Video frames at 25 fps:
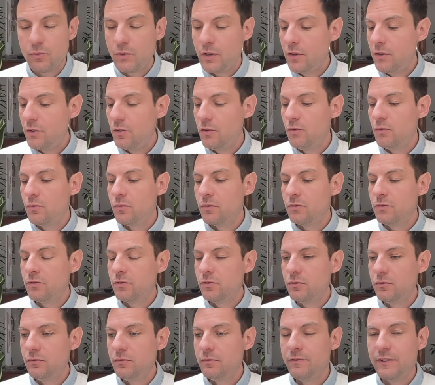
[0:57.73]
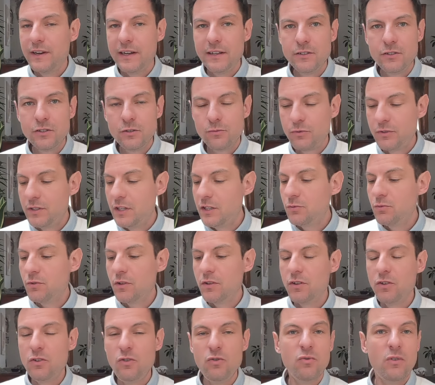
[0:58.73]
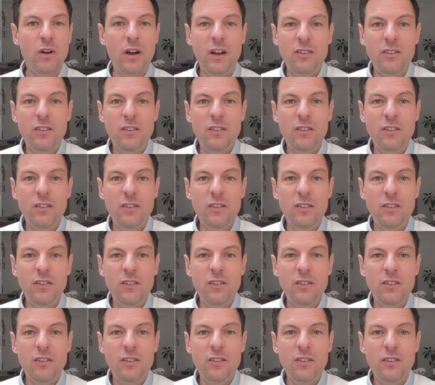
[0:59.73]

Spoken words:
whether you want to find someone else, whether you